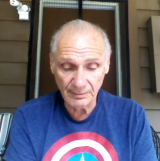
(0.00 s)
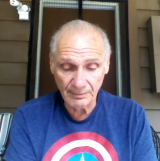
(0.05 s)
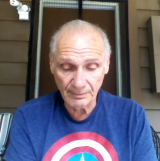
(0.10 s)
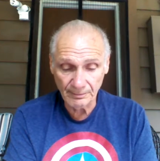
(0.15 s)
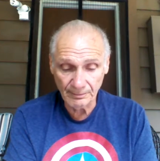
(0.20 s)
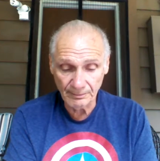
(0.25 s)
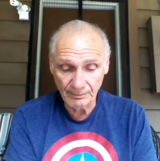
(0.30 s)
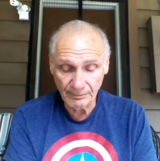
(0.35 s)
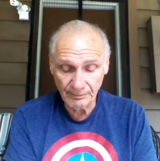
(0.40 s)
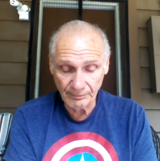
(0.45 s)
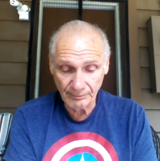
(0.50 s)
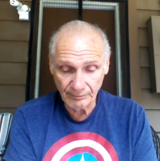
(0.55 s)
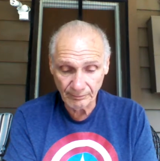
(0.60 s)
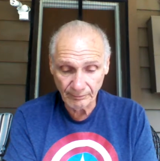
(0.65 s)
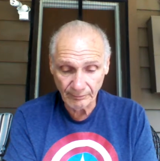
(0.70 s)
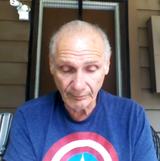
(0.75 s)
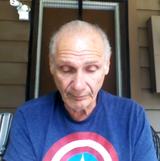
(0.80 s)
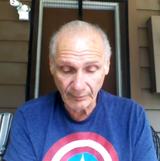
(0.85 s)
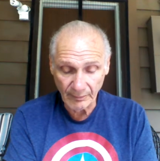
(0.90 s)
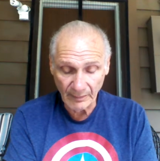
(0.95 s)

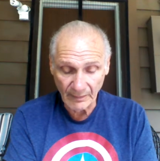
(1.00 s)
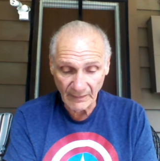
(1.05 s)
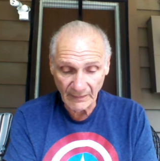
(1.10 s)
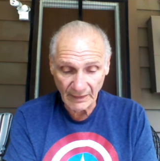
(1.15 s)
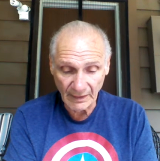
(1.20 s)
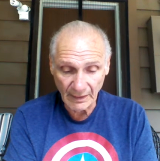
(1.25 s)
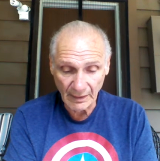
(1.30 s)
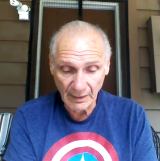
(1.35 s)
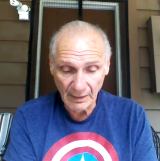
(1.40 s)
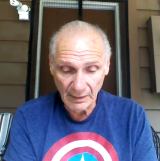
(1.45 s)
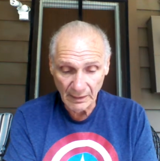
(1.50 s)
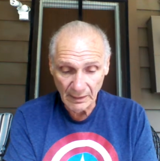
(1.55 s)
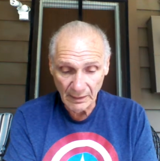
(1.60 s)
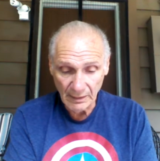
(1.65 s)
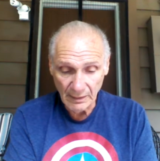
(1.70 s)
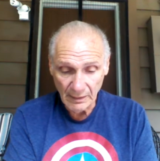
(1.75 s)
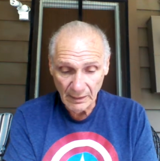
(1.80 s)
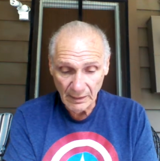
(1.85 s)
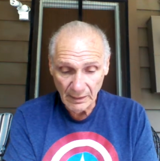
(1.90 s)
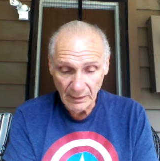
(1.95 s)

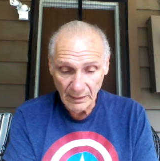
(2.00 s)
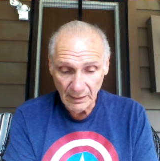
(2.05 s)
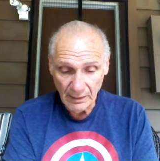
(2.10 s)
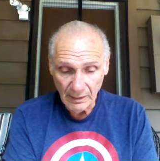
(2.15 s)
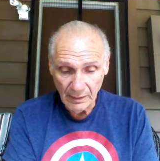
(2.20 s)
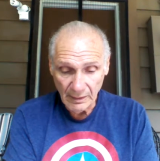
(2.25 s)
(no one is talking)